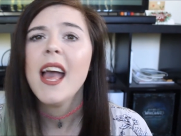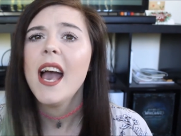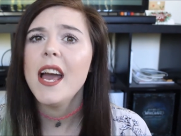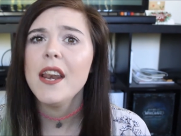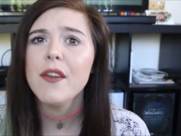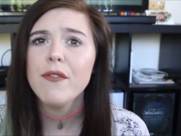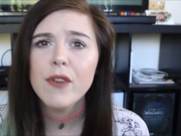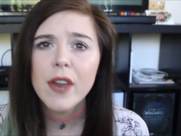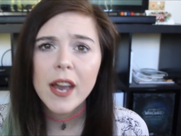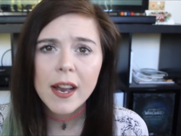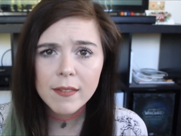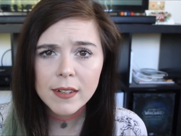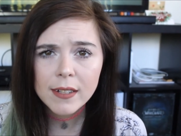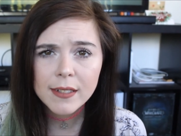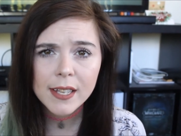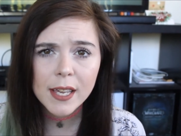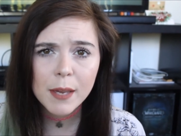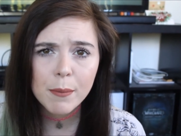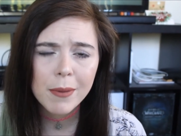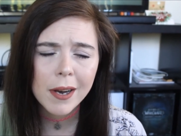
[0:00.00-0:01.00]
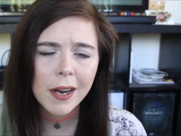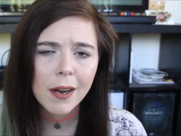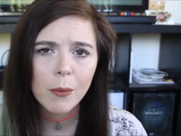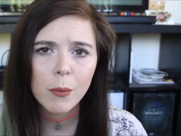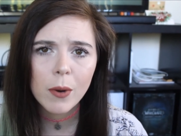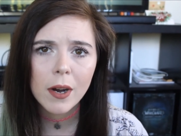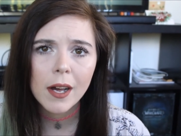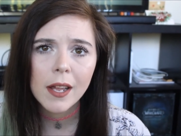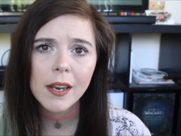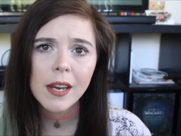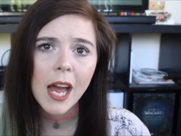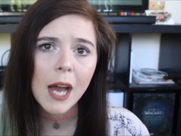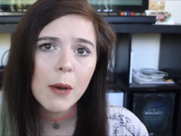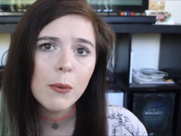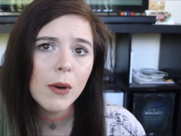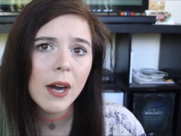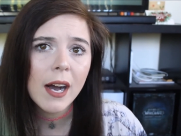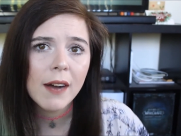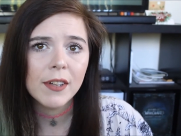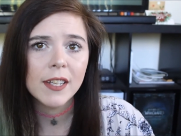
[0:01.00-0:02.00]
And if you haven't seen part 1, I
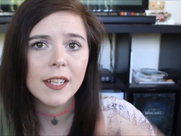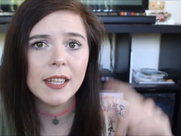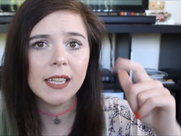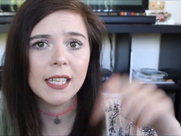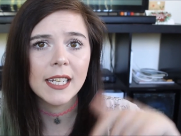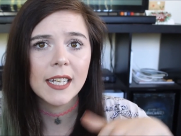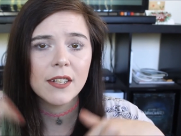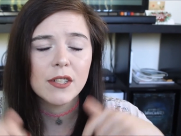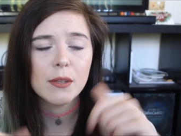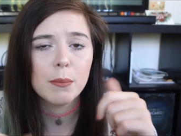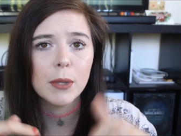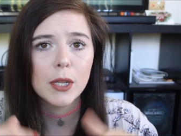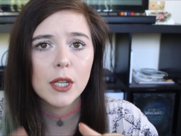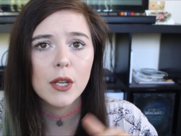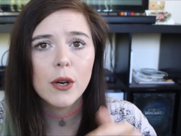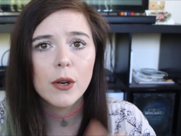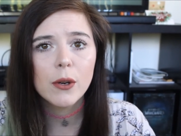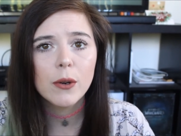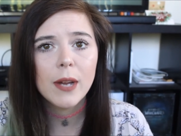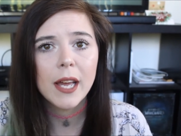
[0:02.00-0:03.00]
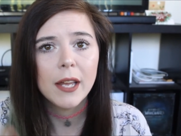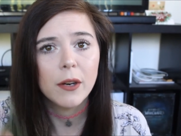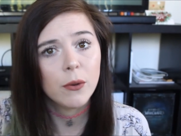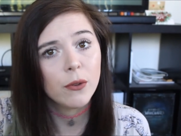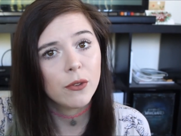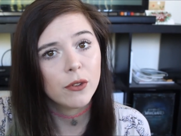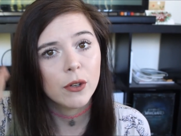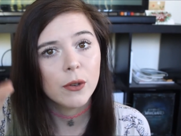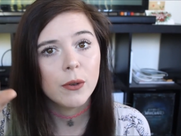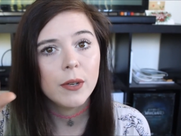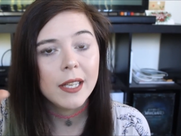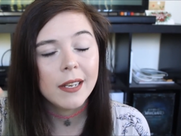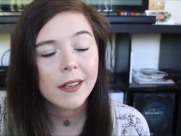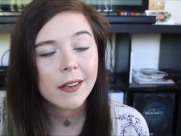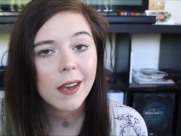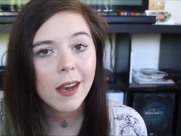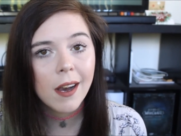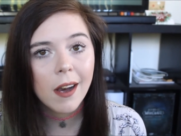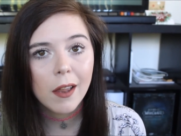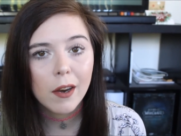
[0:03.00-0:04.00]
will have it linked below and also in a
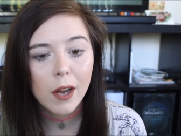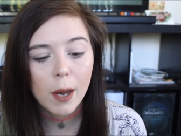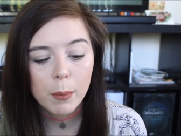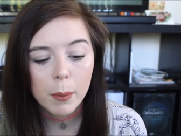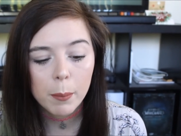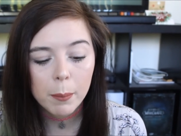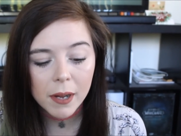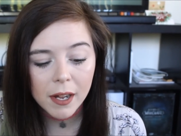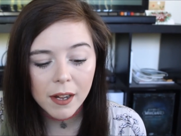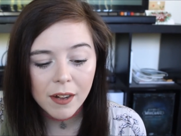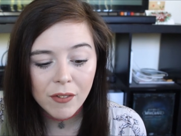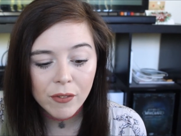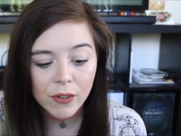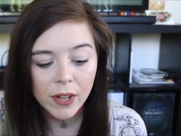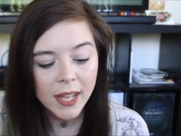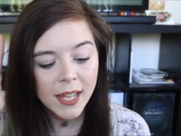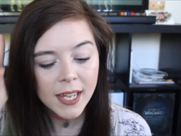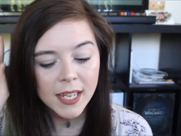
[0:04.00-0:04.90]
card up above.